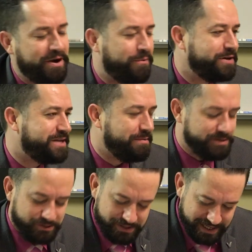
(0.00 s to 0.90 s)
Around what
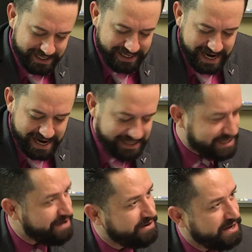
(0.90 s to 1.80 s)
temperature? 68,
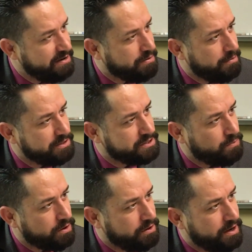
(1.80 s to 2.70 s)
70, probably somewhere in